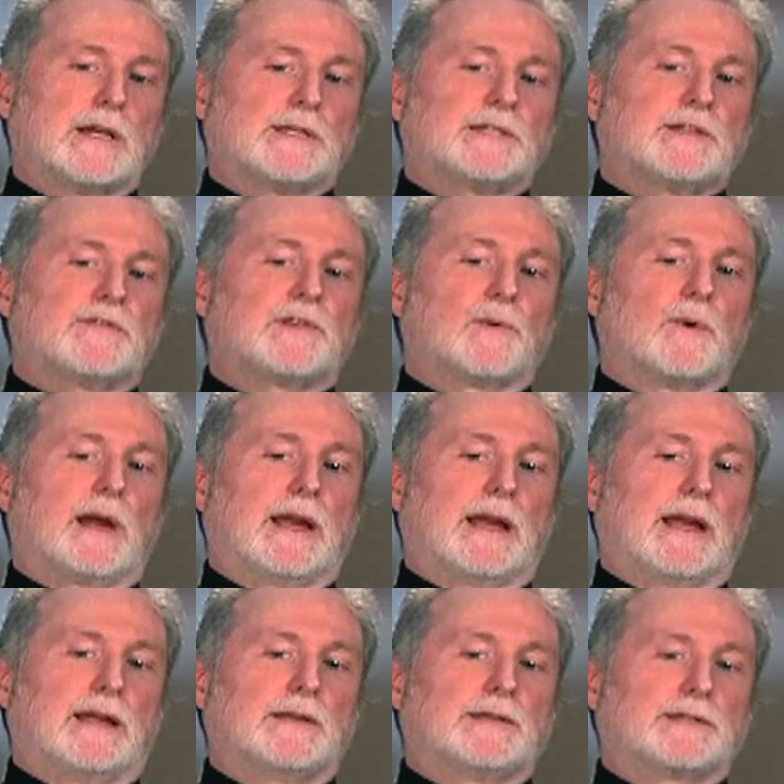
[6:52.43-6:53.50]
sift
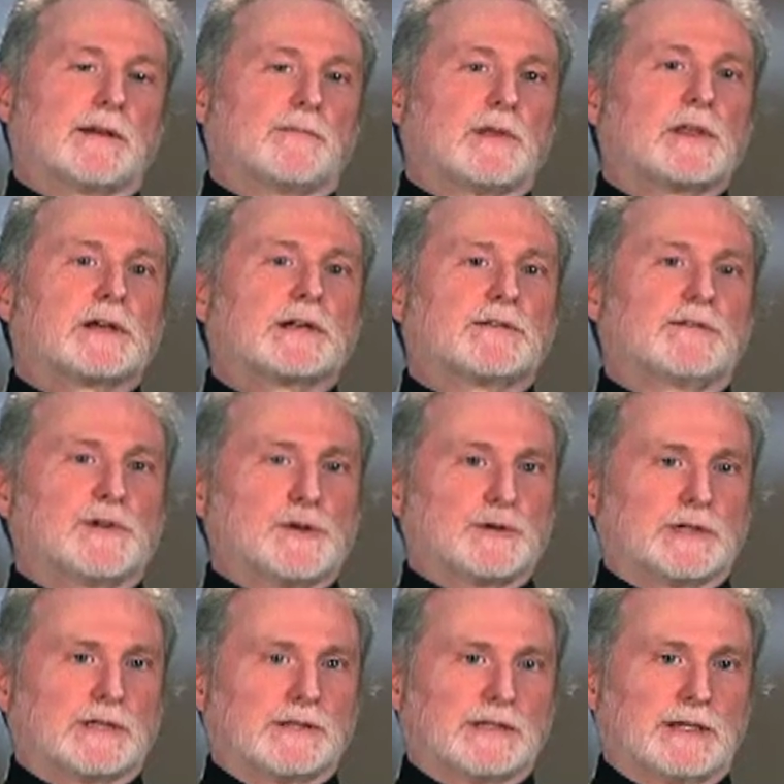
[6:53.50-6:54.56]
away some of the
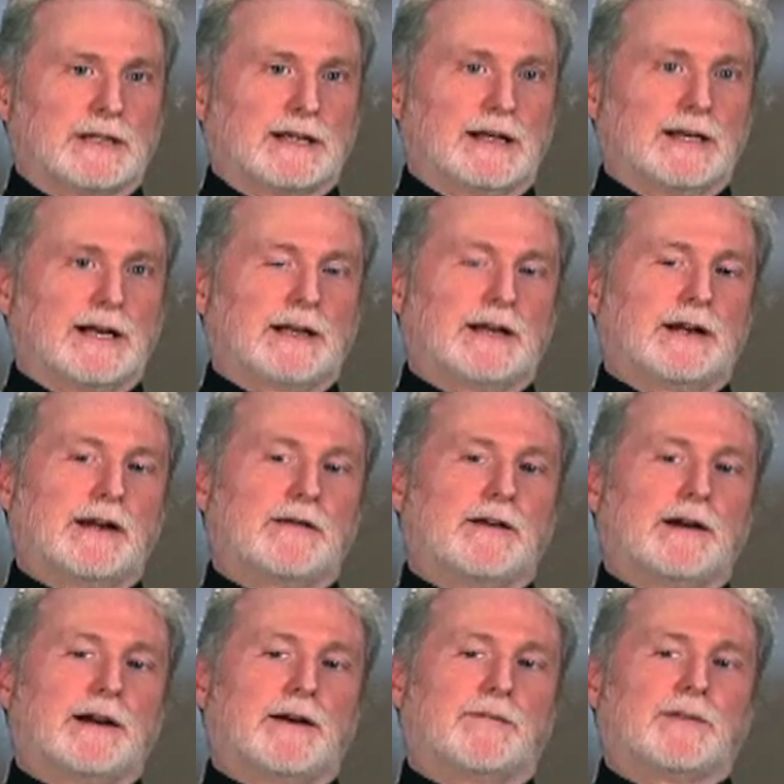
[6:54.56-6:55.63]
confusions. I, I,
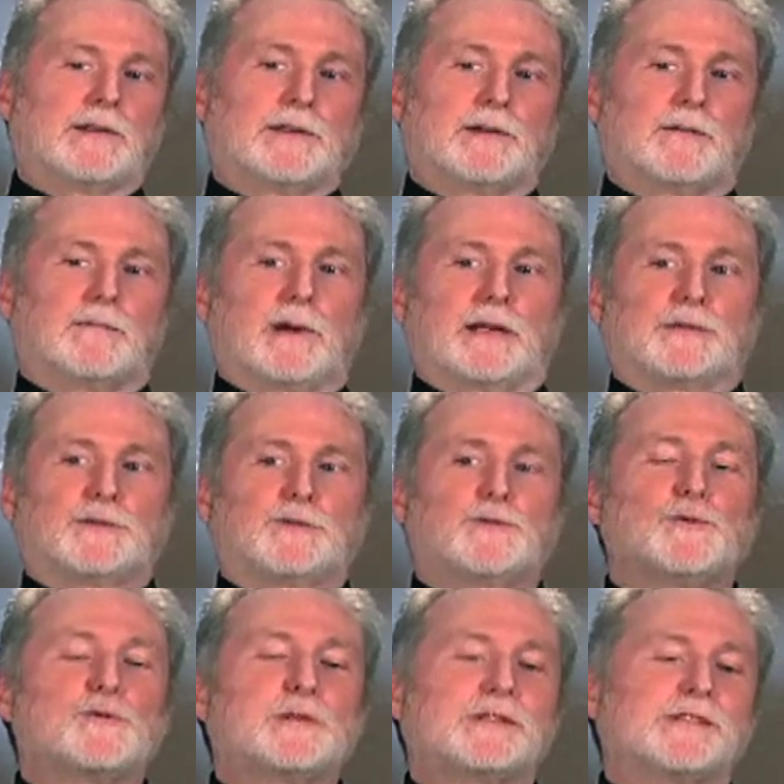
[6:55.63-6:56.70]
I often tell my
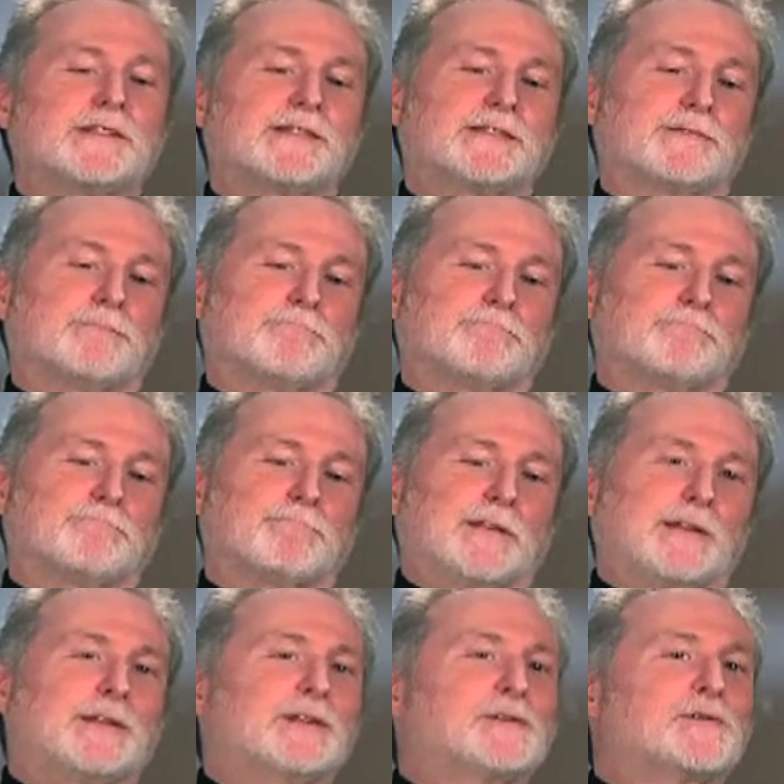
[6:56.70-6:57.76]
students
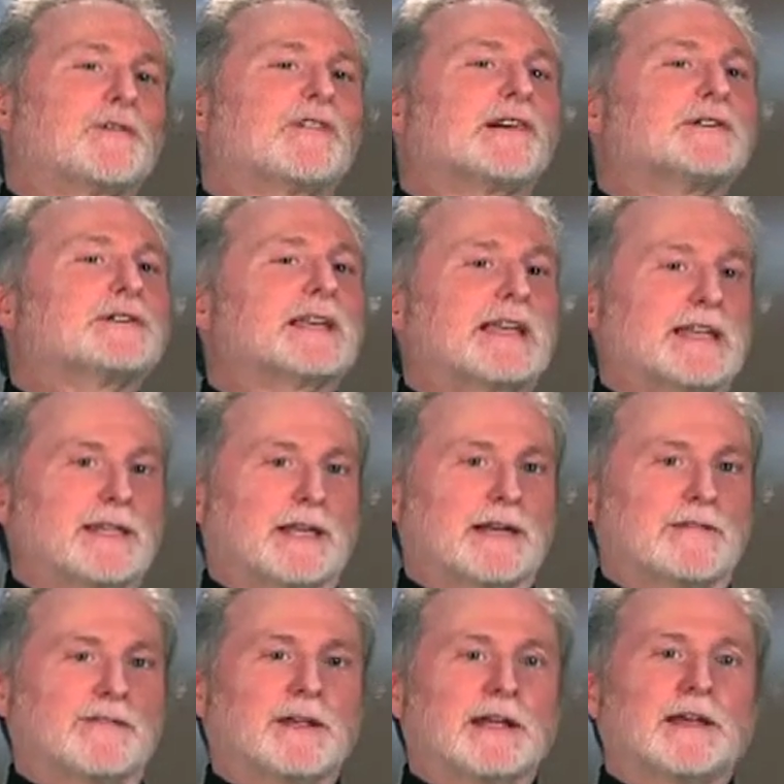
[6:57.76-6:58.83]
in the university that
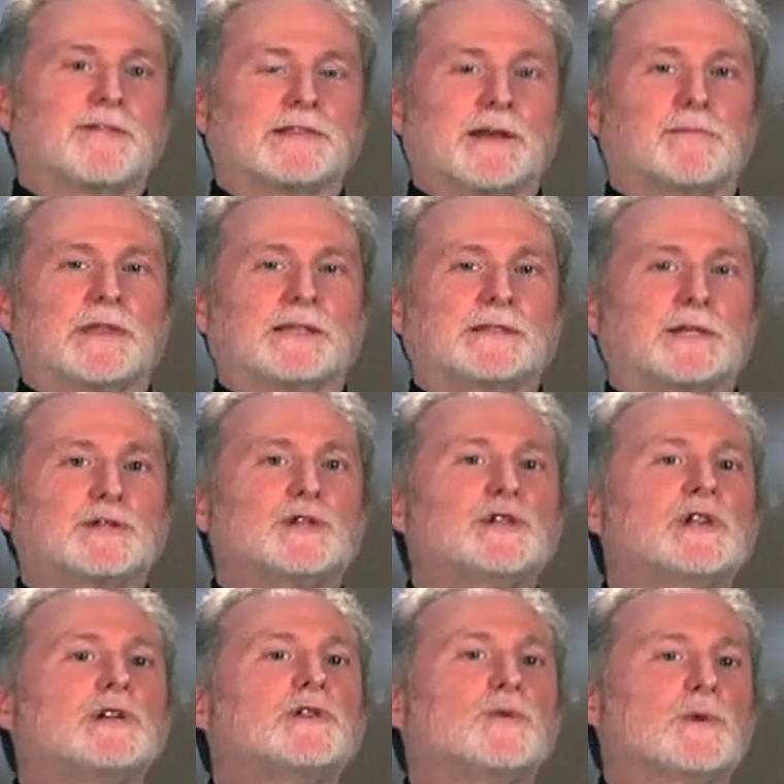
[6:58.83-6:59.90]
if, if something's a
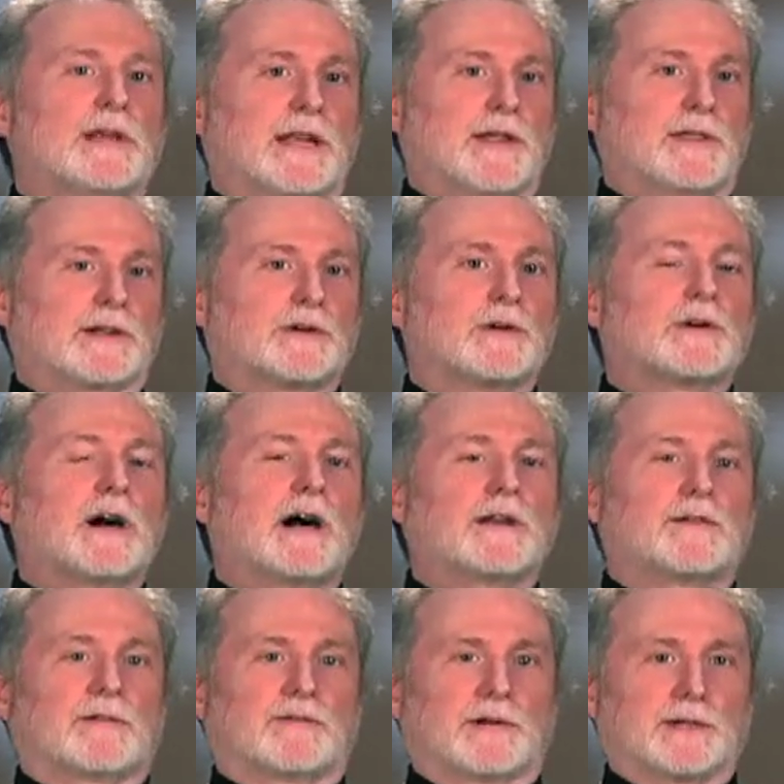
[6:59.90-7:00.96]
genuine ethical
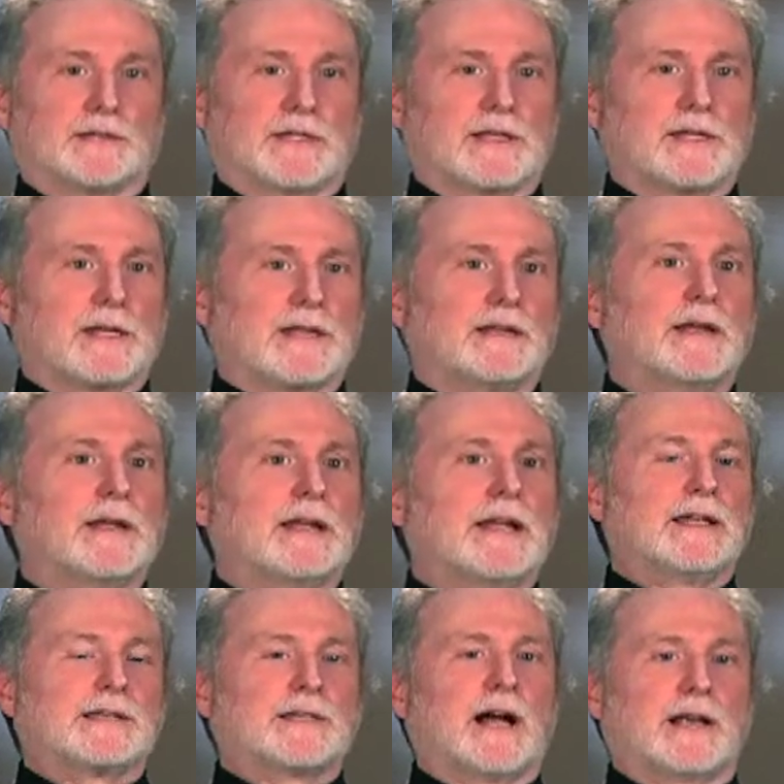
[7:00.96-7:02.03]
controversy, then
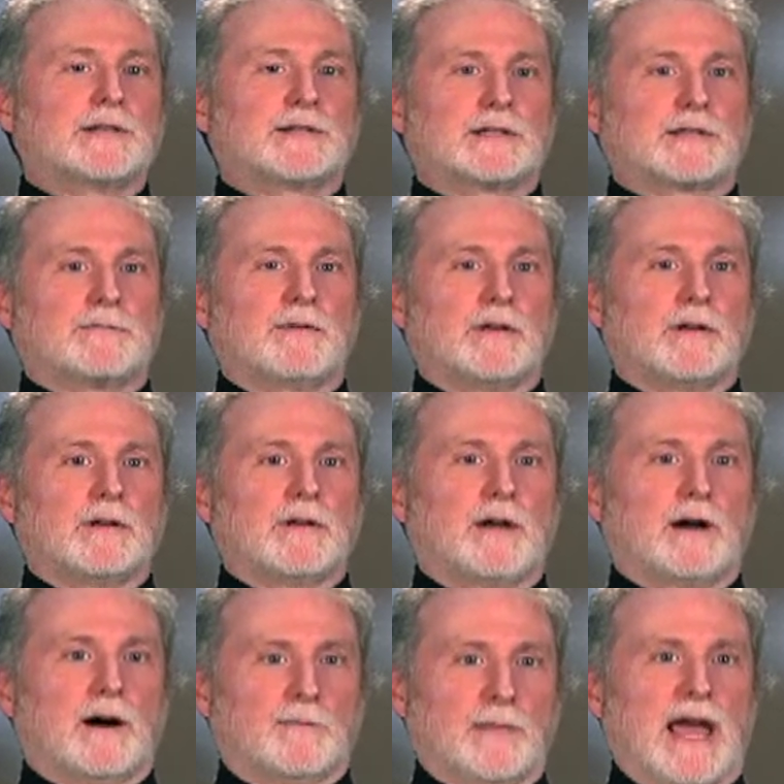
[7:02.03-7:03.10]
it's not just
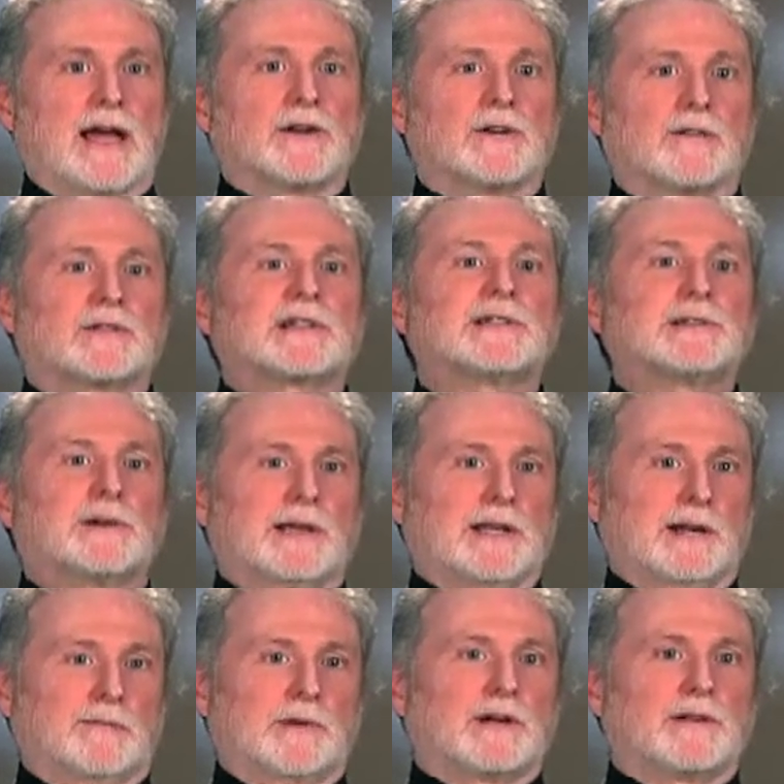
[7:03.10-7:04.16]
a matter of clearing
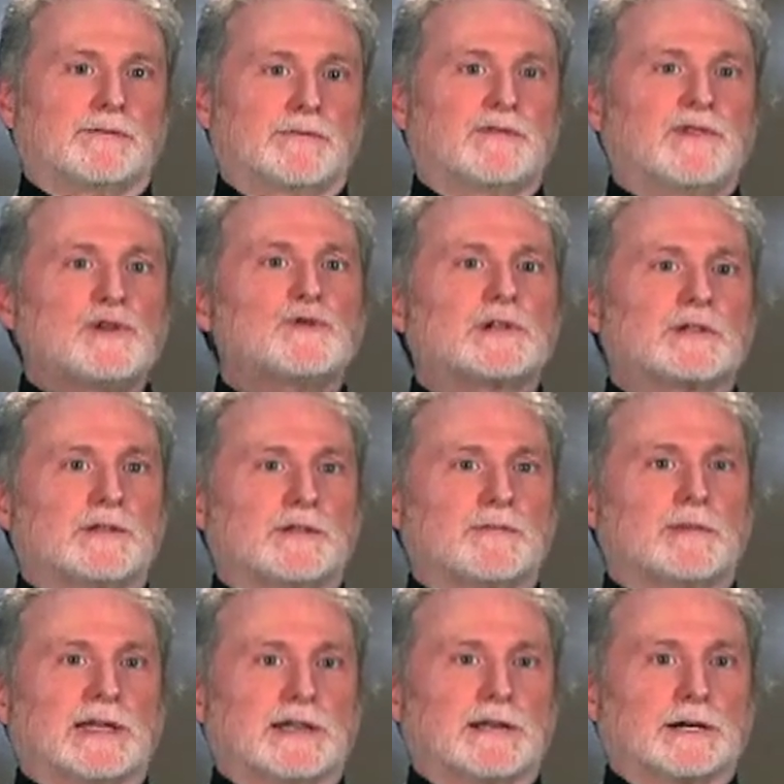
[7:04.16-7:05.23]
up confusions,
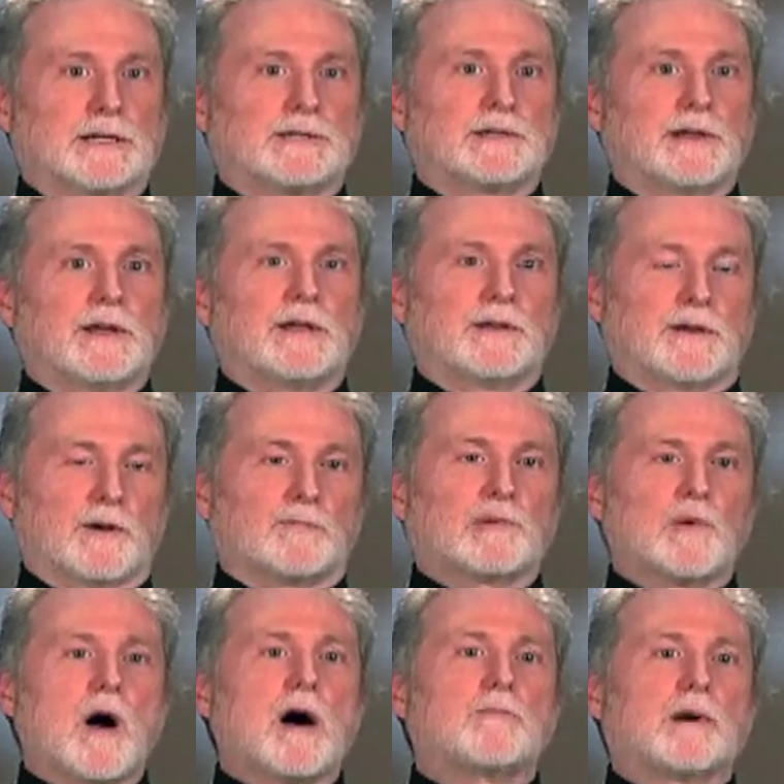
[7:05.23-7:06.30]
because there are
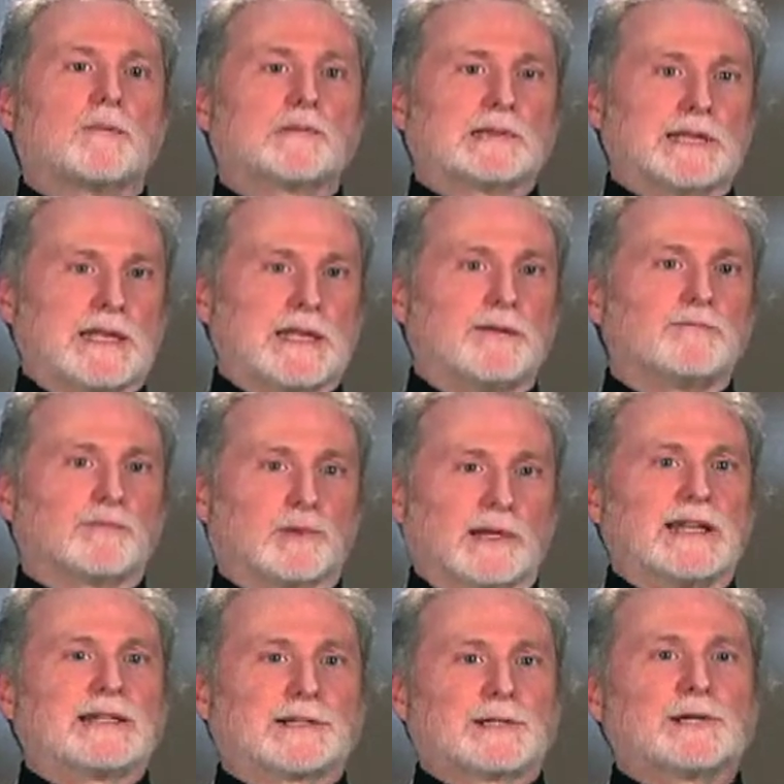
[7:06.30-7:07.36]
probably
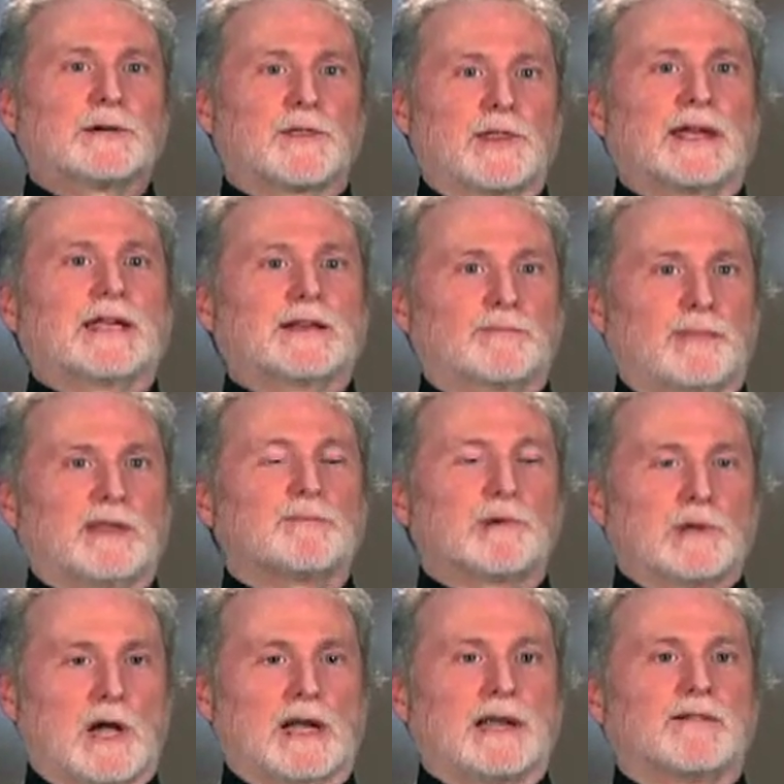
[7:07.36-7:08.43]
pretty clear-thinking
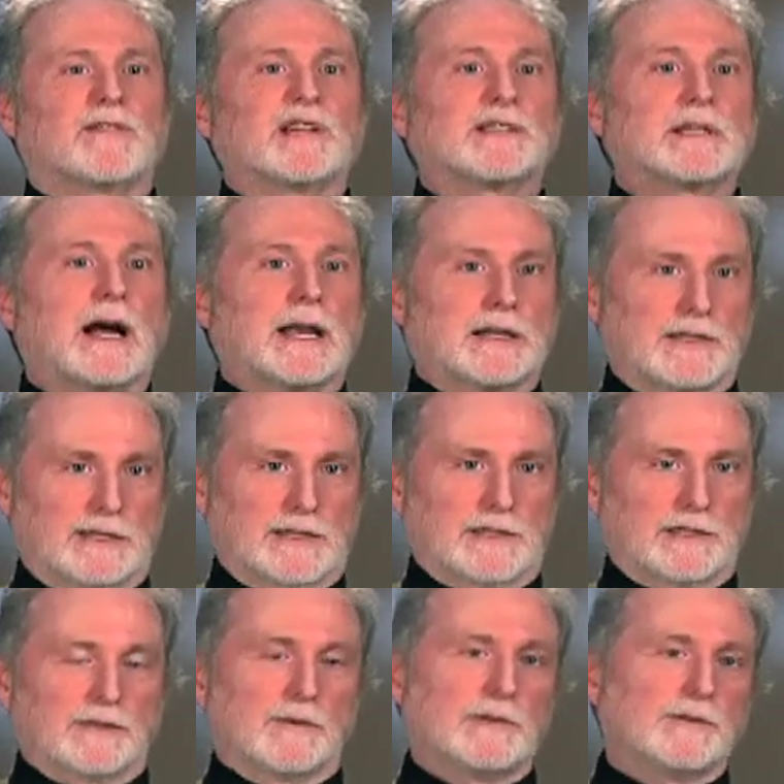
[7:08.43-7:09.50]
people on every side of the issue.